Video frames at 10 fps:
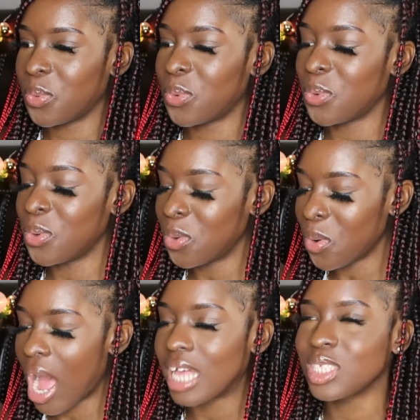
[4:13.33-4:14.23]
Ooh,
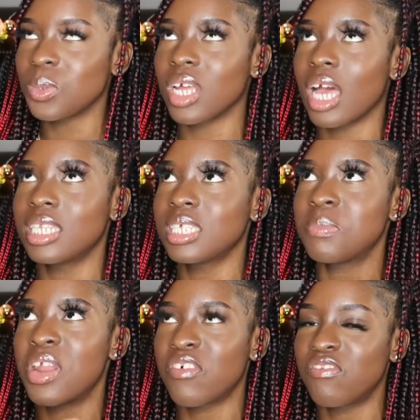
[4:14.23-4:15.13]
I swear to God, this
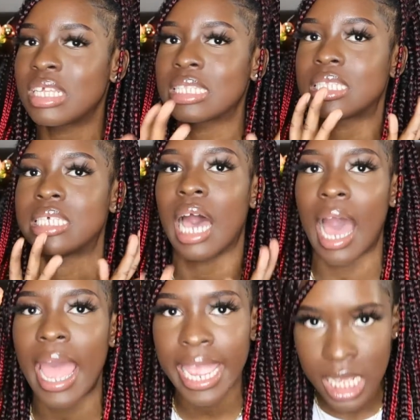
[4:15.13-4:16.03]
better fit
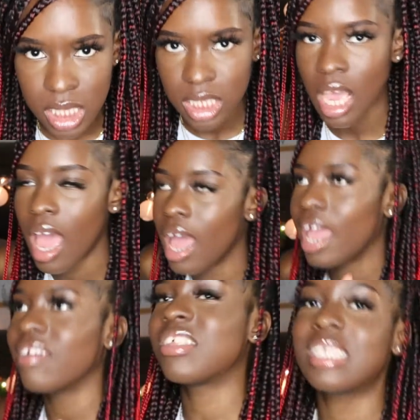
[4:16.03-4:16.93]
tight.
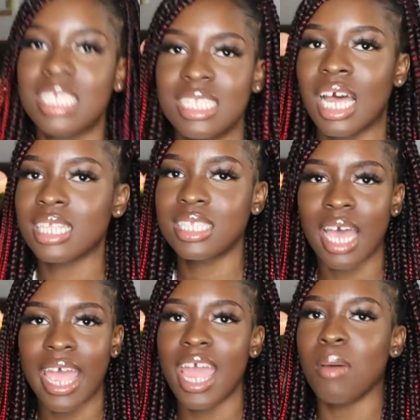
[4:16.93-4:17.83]
If this is not
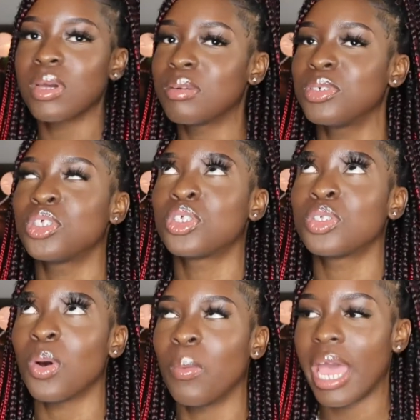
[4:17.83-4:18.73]
tight, I'm gonna be
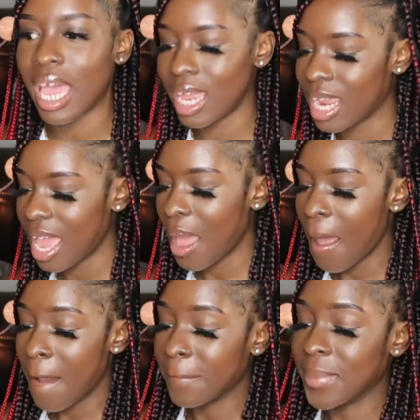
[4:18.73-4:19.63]
so mad.
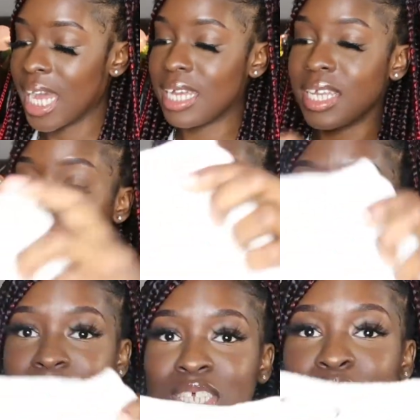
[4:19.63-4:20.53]
But
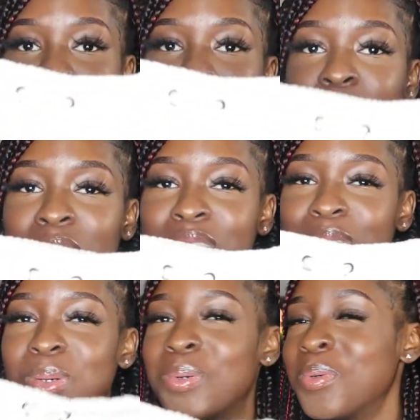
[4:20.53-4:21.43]
here's the shorts.
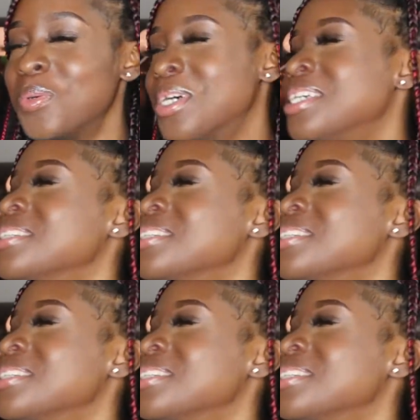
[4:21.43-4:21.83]
Ooh.